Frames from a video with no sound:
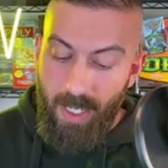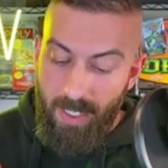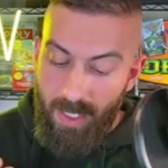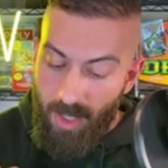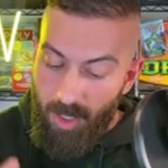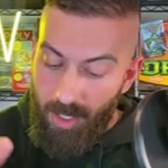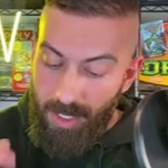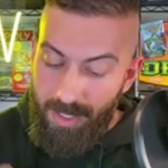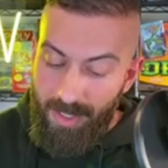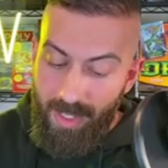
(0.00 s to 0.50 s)

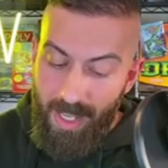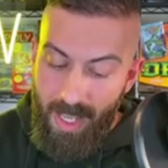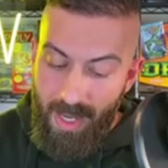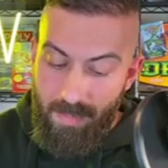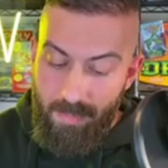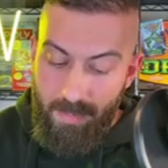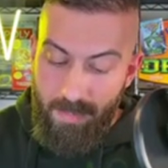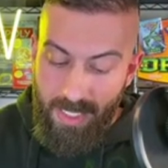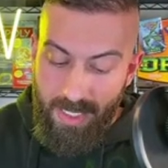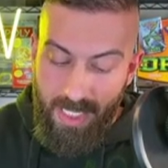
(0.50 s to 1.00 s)
Another good
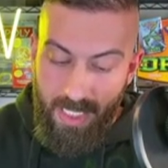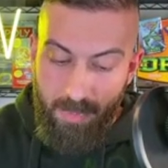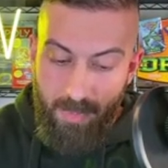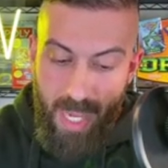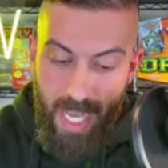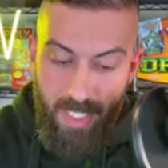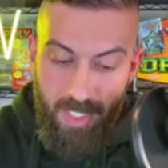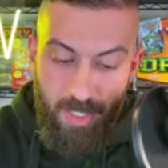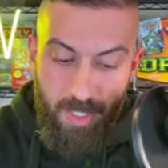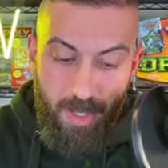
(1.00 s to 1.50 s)
hit, Misty's
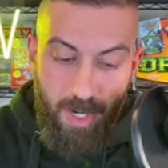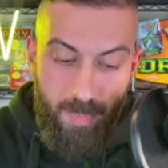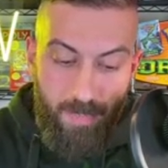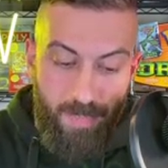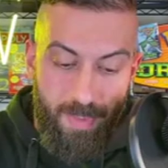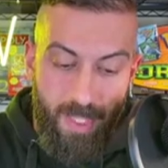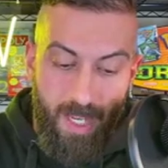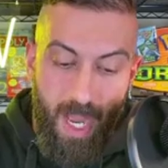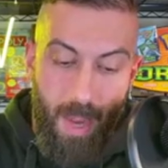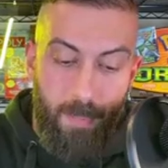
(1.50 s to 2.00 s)
Magikarp.
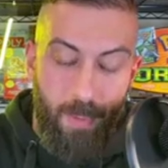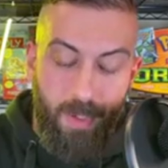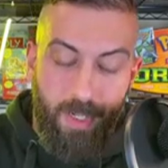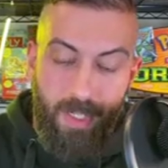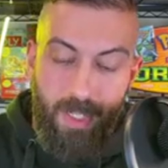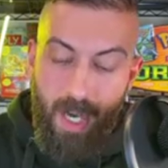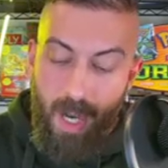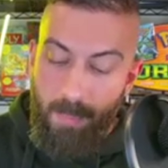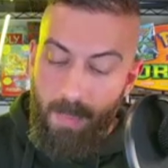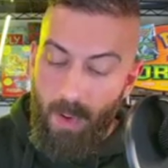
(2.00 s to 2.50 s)
I put
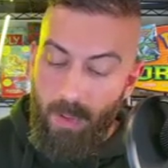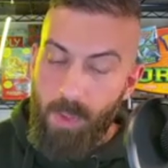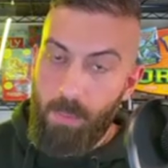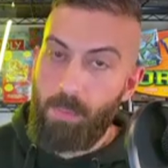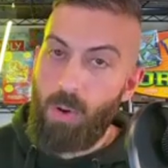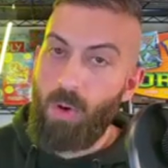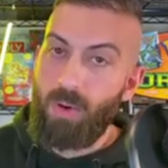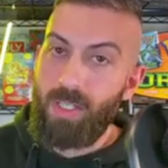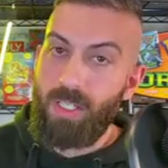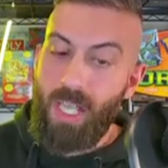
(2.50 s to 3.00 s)
it up on the
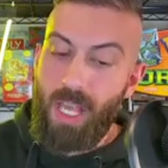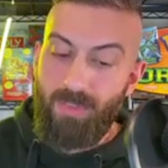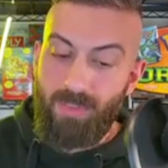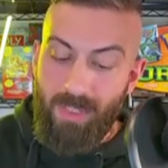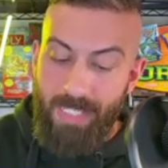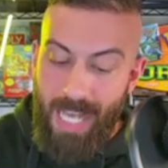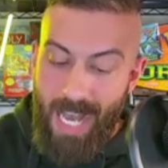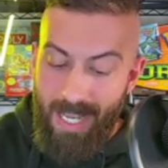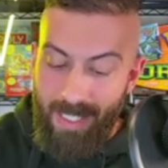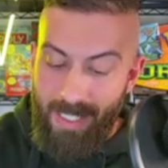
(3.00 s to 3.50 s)

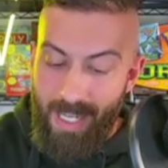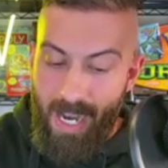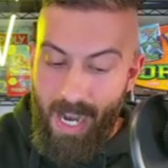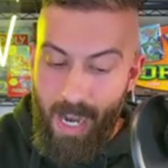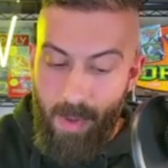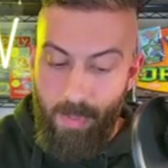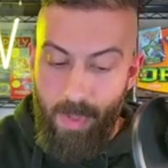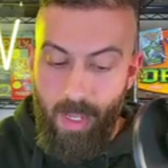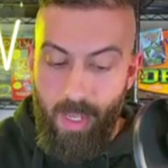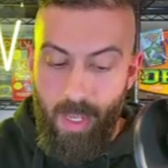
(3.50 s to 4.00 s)

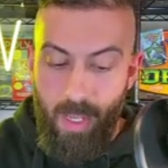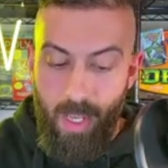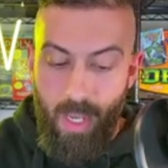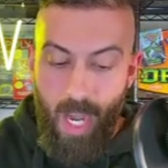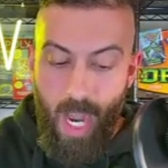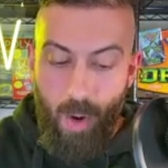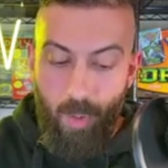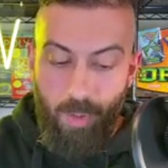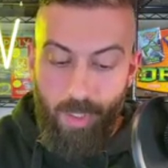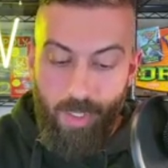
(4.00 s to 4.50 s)
Pokecave.com.
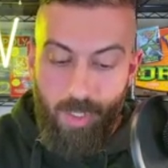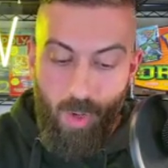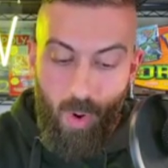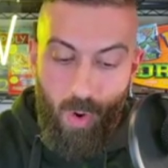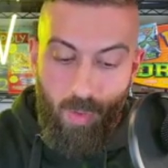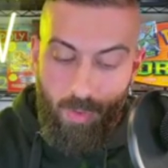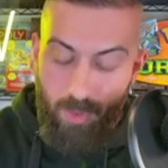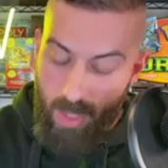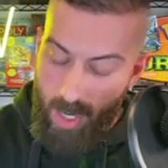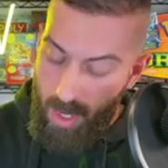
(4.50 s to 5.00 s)
I would go
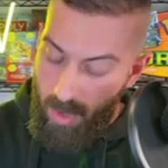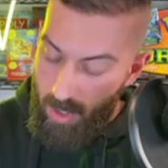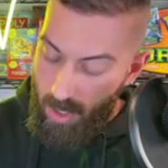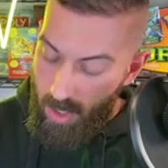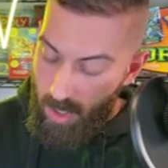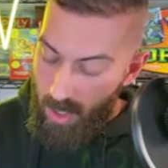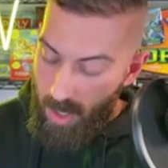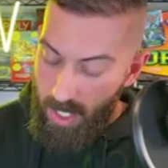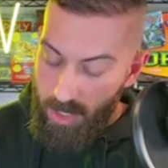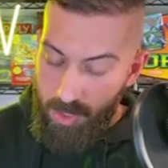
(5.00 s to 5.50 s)
over there
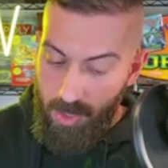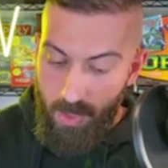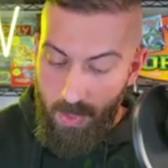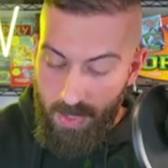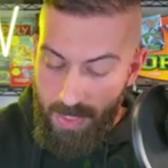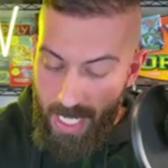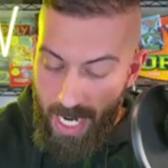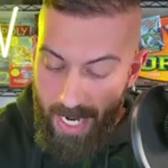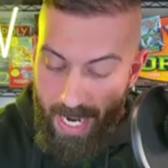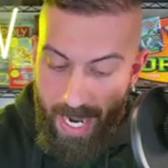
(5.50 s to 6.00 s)
as soon
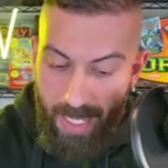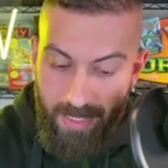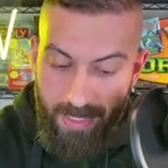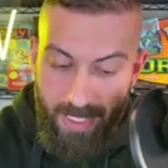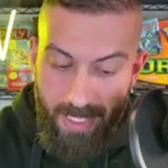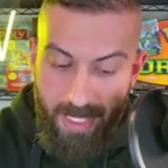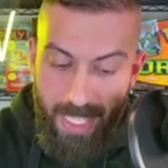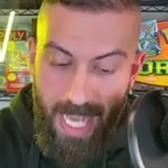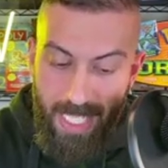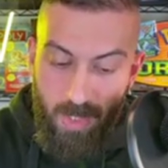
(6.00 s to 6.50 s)
as I announce
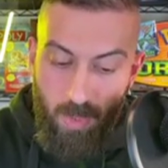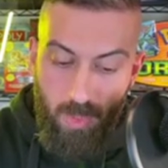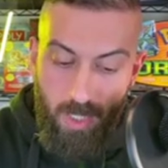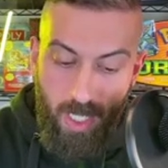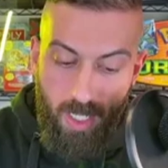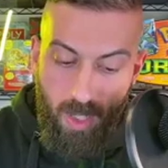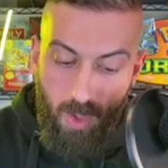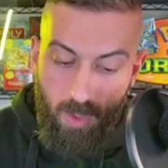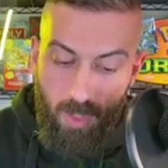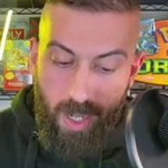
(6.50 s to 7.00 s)
it. That's when
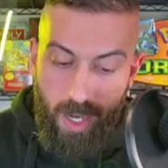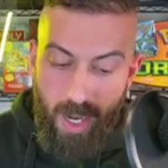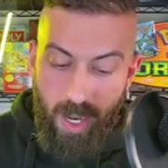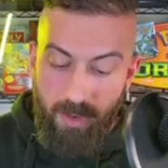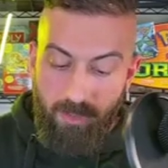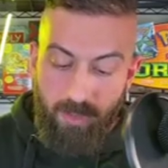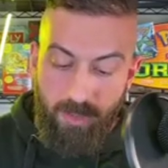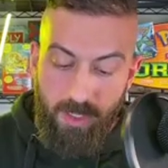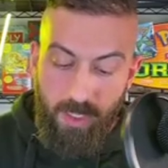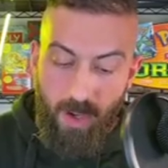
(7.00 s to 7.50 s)
they go
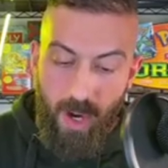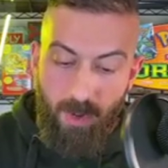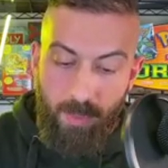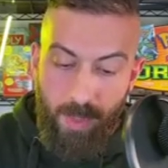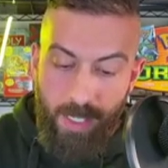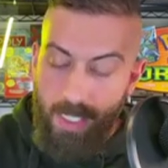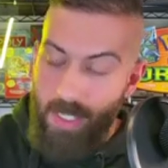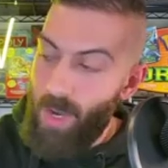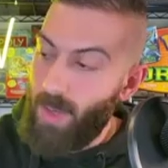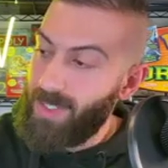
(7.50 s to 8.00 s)
live, so
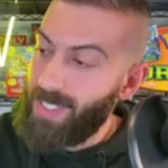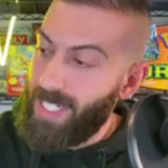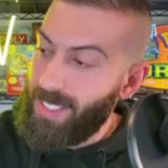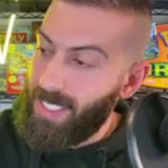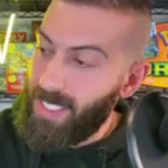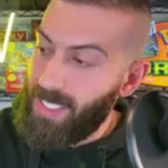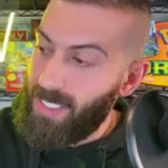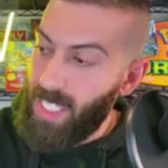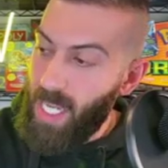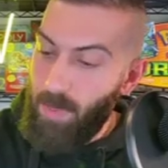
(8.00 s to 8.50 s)
everybody knows at
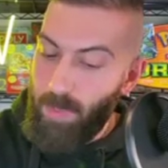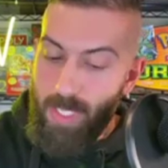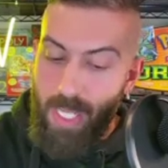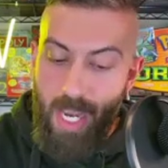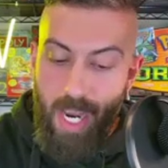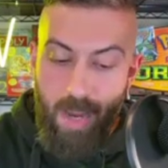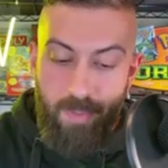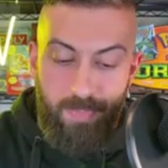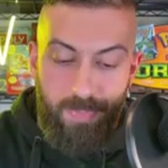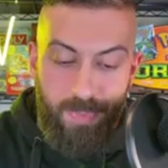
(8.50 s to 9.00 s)
the same
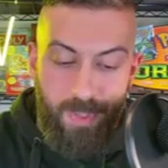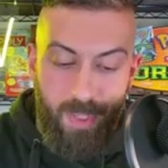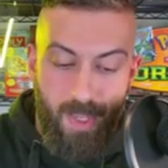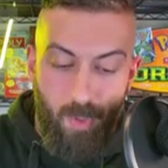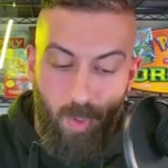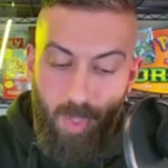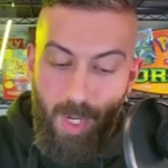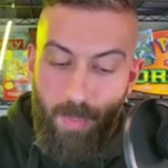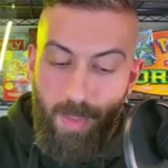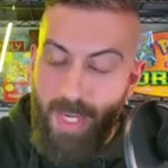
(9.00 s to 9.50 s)
time.
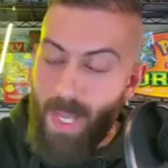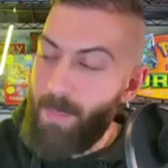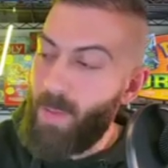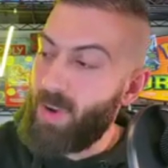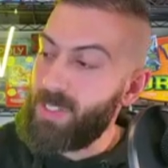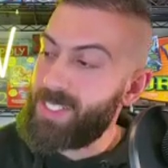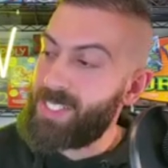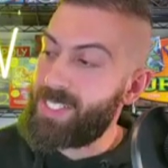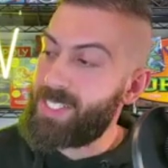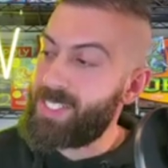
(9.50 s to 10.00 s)
We're coming up
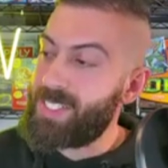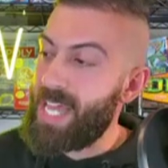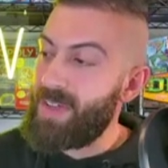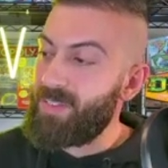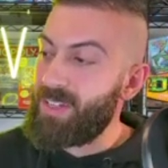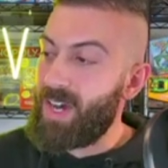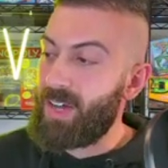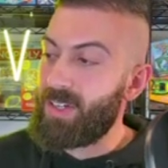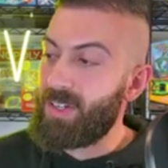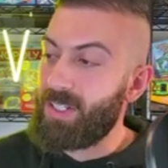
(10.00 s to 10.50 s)
on
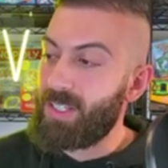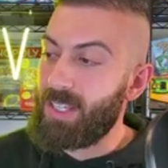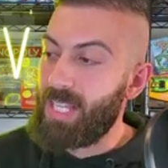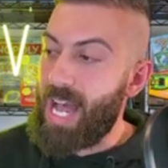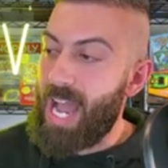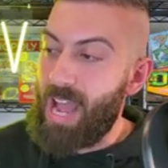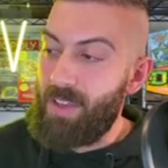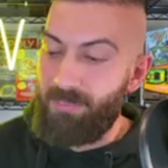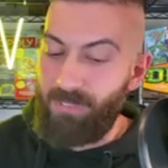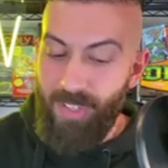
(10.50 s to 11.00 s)
700
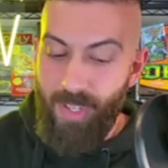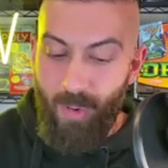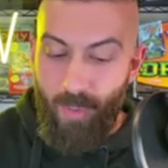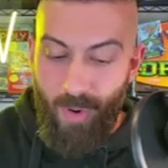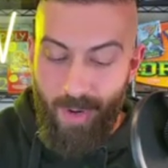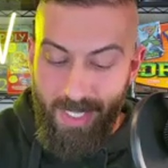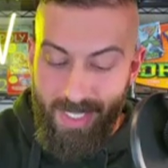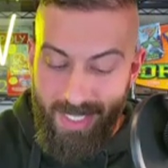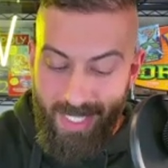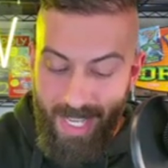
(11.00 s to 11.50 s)
live
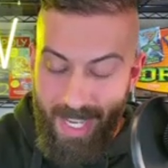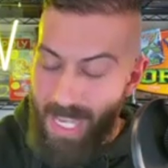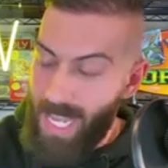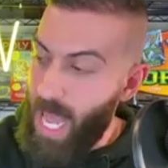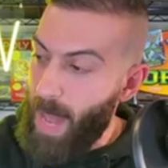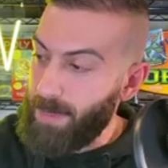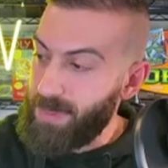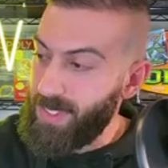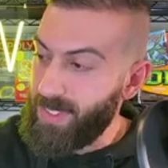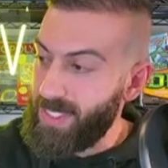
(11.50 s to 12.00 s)
viewers.
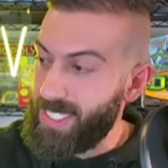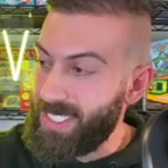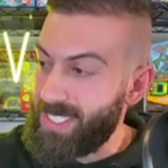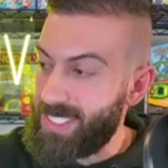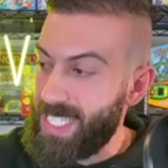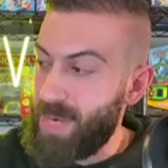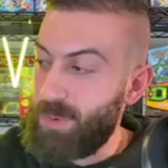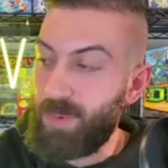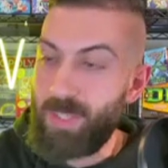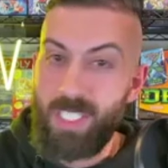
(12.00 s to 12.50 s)
Absolutely
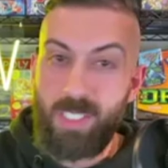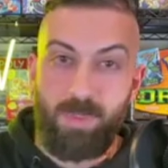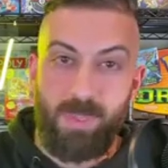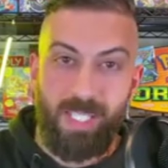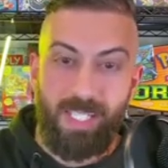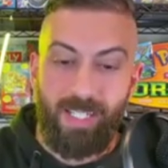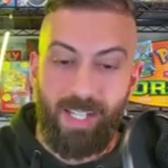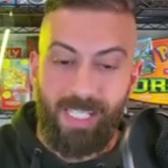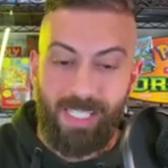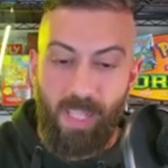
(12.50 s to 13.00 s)
insane. Will this be
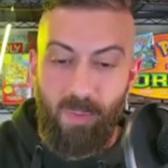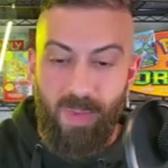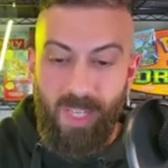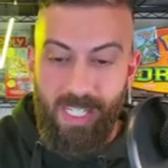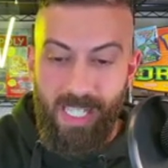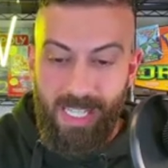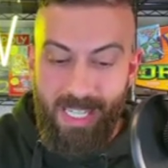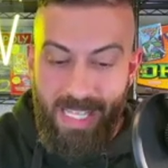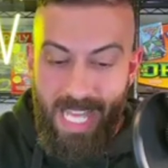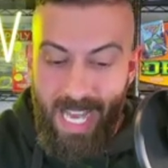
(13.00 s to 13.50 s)
the night that we hit
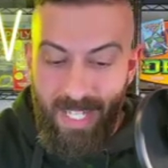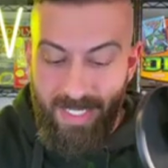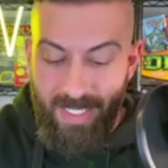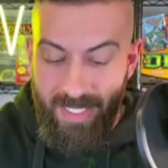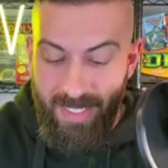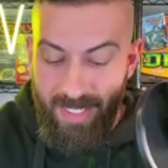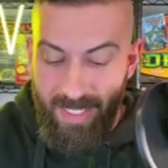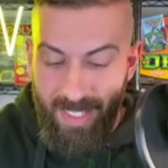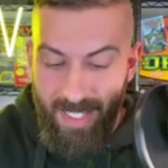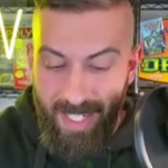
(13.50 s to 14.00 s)
a 1,000?